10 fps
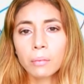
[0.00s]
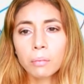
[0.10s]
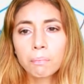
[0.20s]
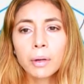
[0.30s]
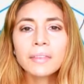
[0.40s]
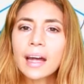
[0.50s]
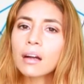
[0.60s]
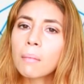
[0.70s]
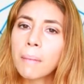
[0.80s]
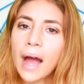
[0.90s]
put that
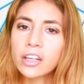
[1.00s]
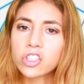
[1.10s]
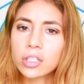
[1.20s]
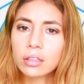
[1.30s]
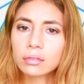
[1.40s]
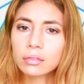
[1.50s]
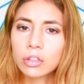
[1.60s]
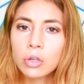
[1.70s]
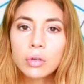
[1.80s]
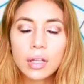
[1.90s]
compassion,
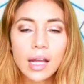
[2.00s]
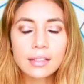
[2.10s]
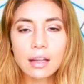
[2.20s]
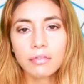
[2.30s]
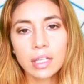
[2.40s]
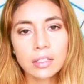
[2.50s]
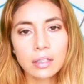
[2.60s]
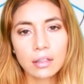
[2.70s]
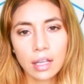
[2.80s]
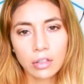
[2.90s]
utilize that Venus
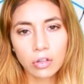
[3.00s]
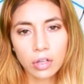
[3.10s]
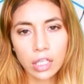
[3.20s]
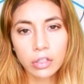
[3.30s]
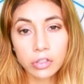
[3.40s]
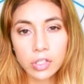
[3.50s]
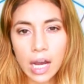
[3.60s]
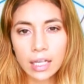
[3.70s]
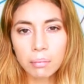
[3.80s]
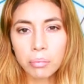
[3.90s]
in your
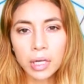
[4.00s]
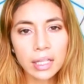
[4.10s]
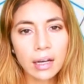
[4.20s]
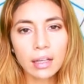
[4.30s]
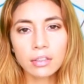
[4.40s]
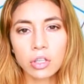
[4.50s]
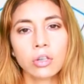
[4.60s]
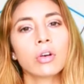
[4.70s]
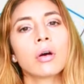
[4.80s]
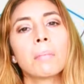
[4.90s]
sign, and bring that
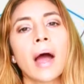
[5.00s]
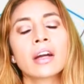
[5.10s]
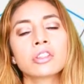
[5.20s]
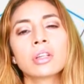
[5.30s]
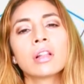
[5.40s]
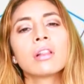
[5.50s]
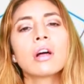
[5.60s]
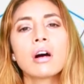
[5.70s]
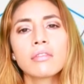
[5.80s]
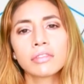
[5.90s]
internal compassion and
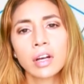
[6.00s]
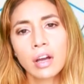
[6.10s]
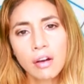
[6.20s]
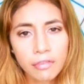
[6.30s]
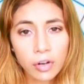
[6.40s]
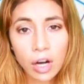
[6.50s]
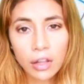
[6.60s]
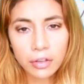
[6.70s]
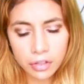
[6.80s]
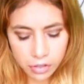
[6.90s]
love for
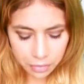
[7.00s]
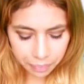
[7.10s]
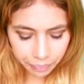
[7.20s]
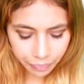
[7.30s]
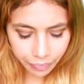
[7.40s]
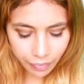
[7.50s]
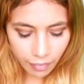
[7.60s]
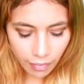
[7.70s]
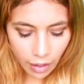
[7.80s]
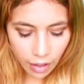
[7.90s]
others.
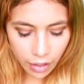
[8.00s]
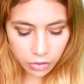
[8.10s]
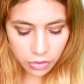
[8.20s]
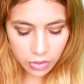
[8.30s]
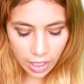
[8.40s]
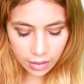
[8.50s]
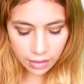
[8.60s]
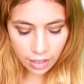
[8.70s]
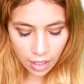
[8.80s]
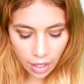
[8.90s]
It also says
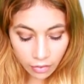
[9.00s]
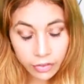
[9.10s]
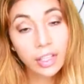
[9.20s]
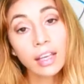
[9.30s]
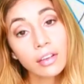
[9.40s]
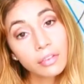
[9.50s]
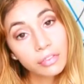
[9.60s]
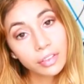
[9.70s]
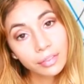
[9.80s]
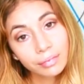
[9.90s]
forgive,
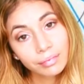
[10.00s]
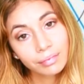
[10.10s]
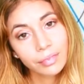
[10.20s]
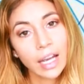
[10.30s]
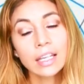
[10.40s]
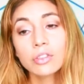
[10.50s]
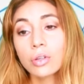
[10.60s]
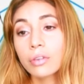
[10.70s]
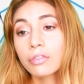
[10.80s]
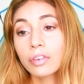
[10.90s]
any
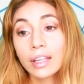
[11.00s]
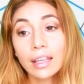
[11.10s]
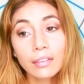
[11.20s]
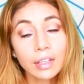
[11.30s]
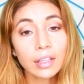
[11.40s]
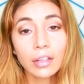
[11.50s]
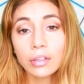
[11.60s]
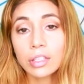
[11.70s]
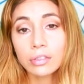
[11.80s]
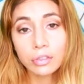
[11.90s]
sort of forgiving that you
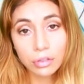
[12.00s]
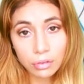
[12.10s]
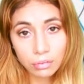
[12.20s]
need to do.